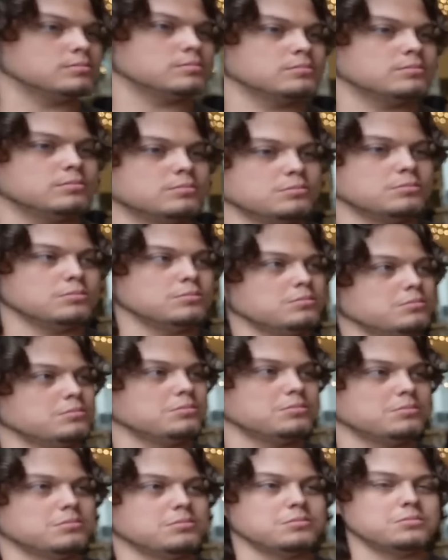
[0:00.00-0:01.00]

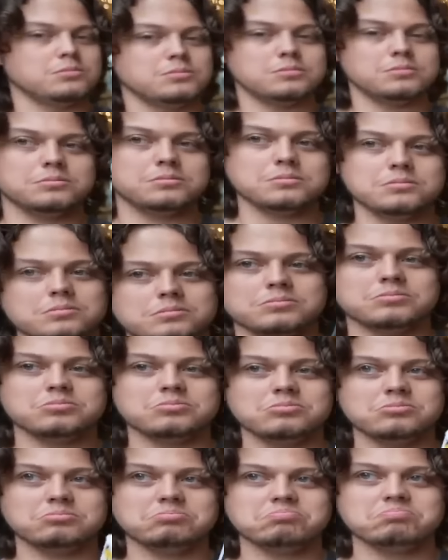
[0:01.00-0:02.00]

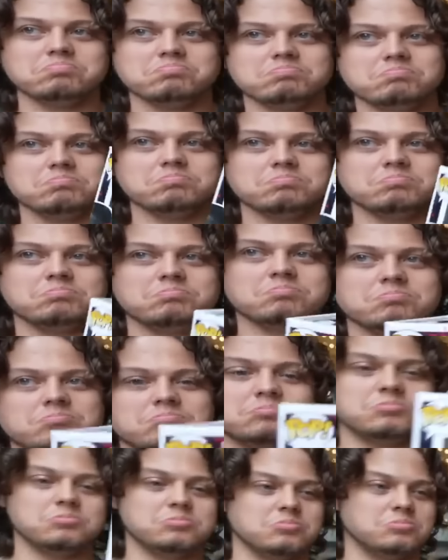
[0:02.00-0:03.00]

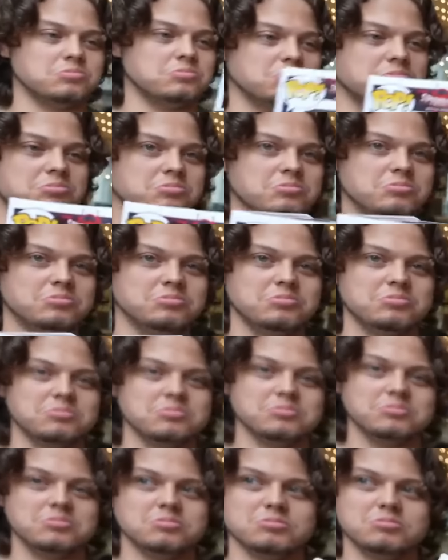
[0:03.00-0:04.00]

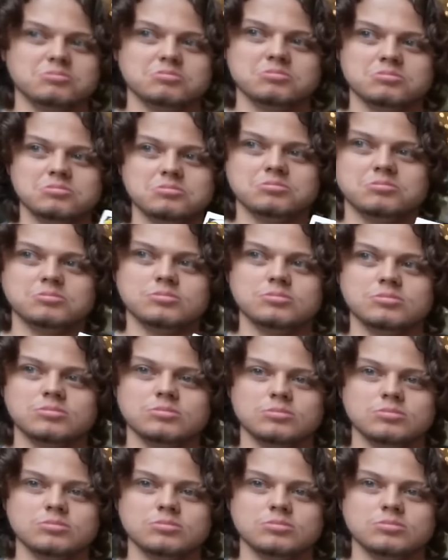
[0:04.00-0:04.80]
[no speech]